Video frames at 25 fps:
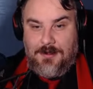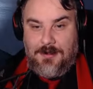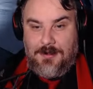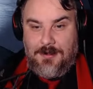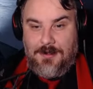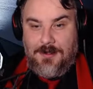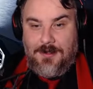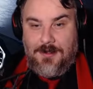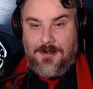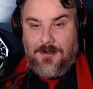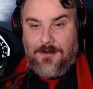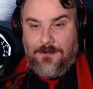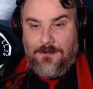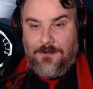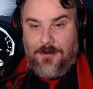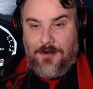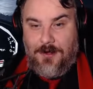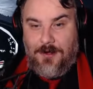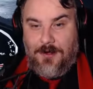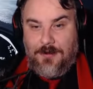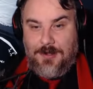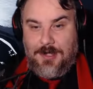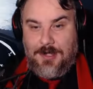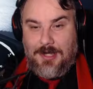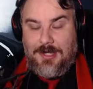I'm going to
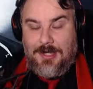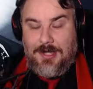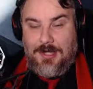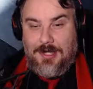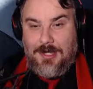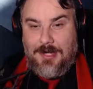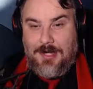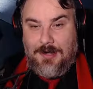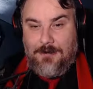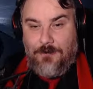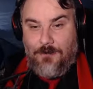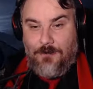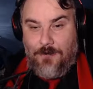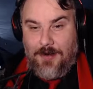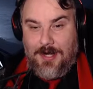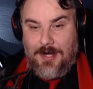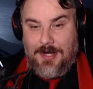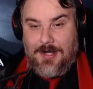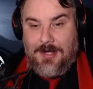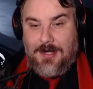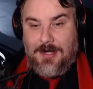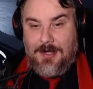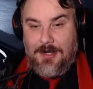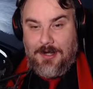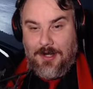follow the
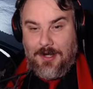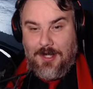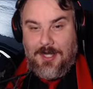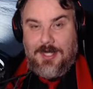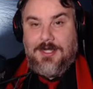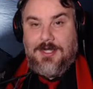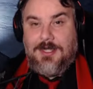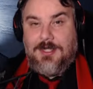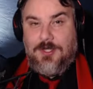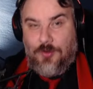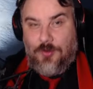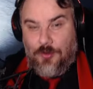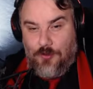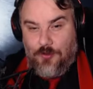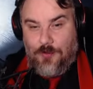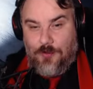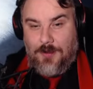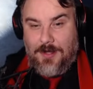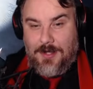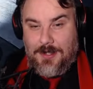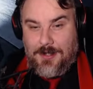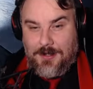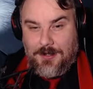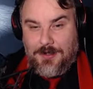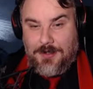red lights
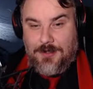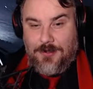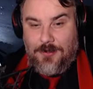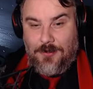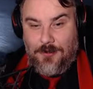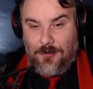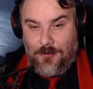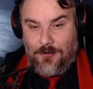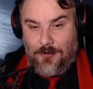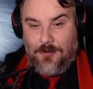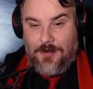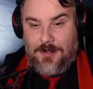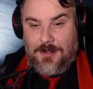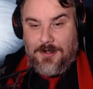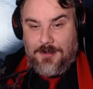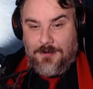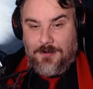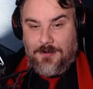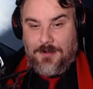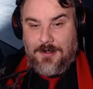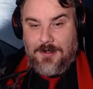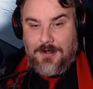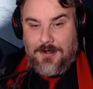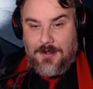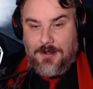always
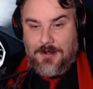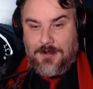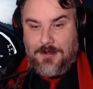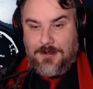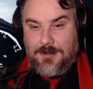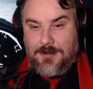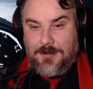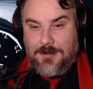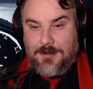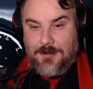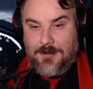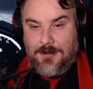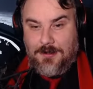red lights,